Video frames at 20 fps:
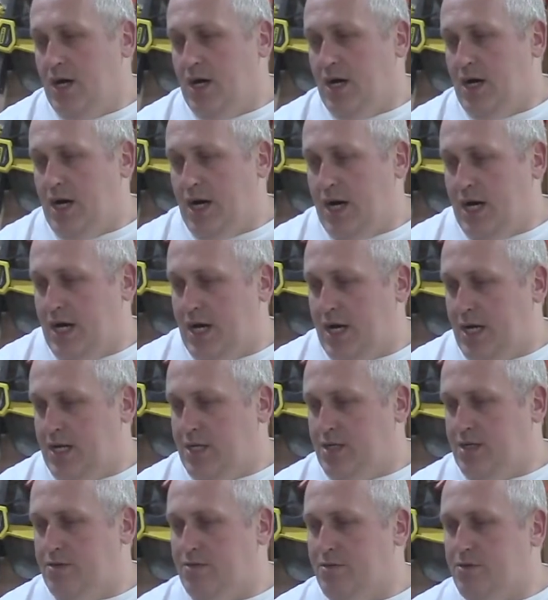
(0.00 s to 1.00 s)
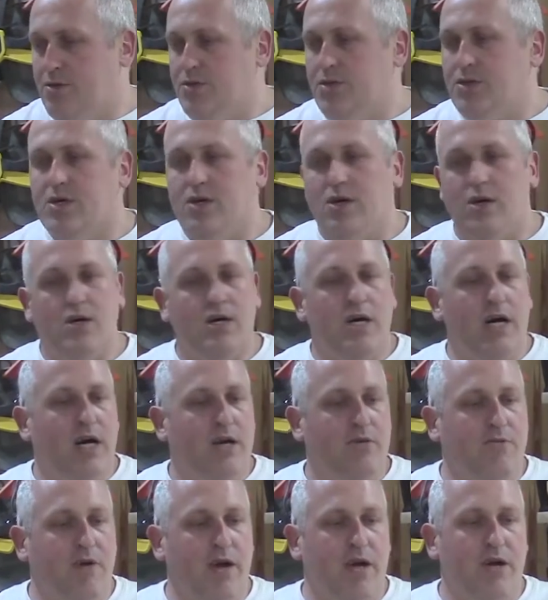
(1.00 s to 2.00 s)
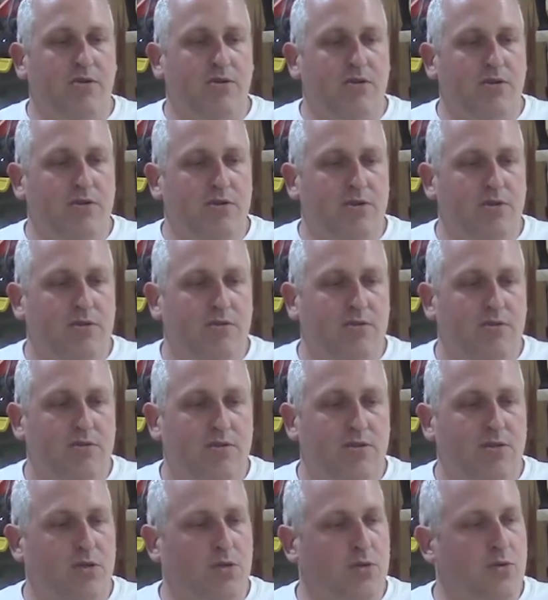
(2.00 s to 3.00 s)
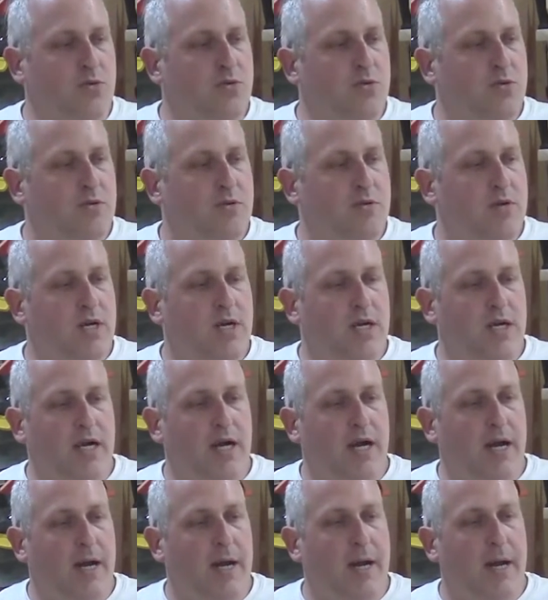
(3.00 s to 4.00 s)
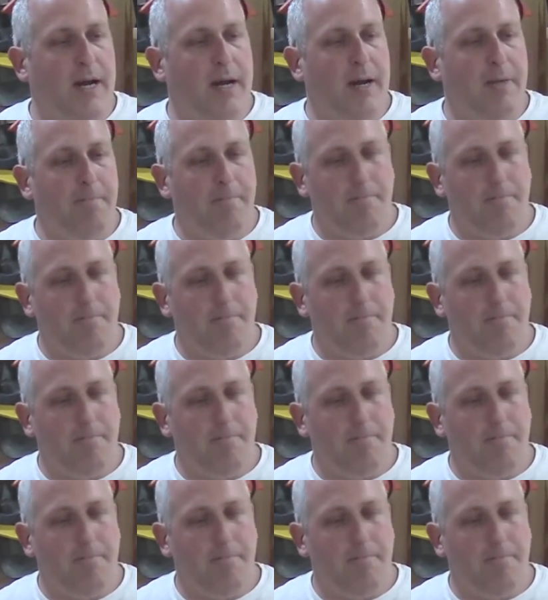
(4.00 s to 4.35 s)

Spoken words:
and you've also got a round tool. If